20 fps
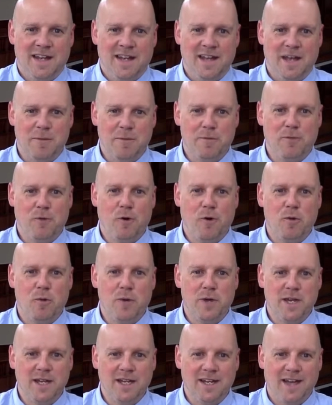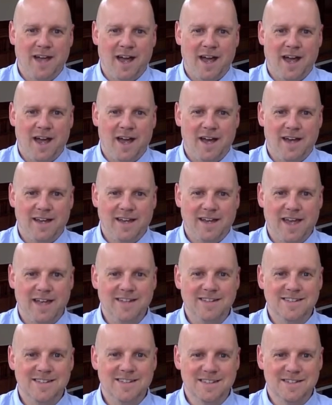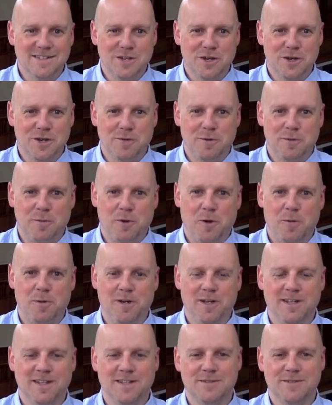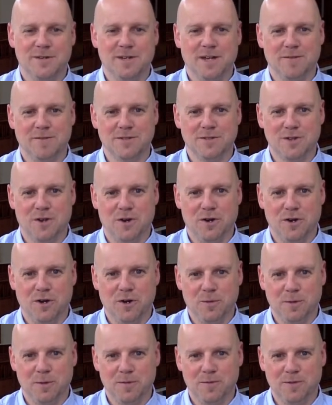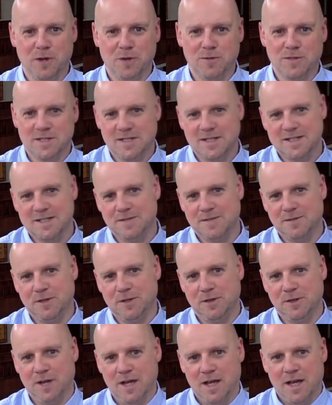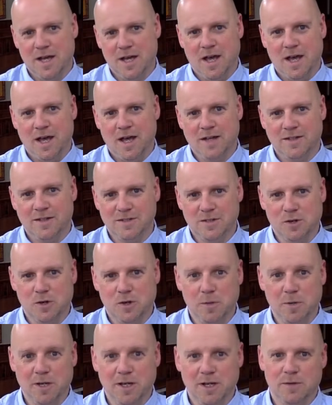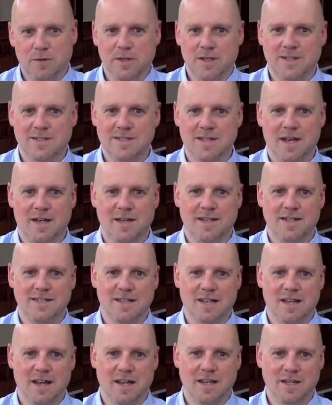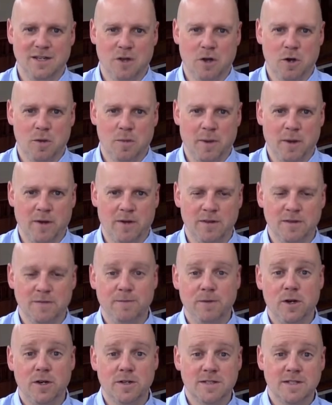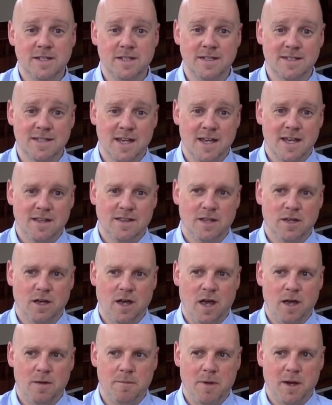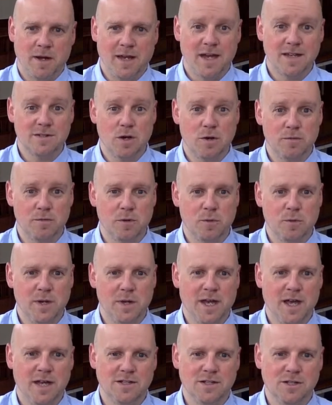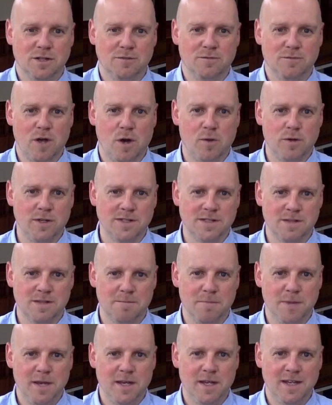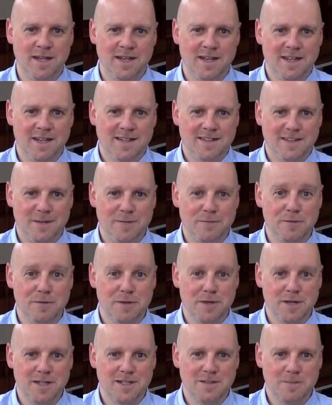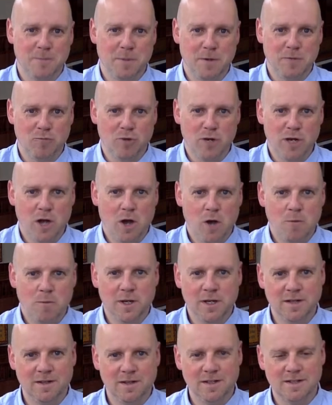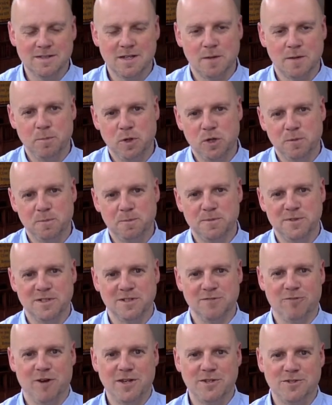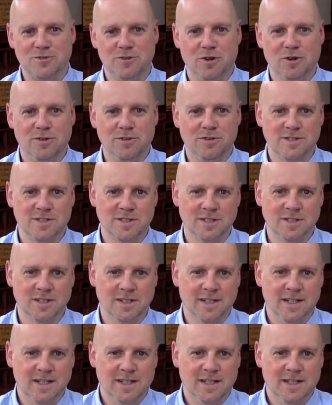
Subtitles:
Now, before we get into the sermon properly this week, I've just got a couple of notices, a couple of little things that I need to let you know about. And the first is that I guess over the weekend you'll have noticed that many different things have been reopening, things like pubs and restaurants and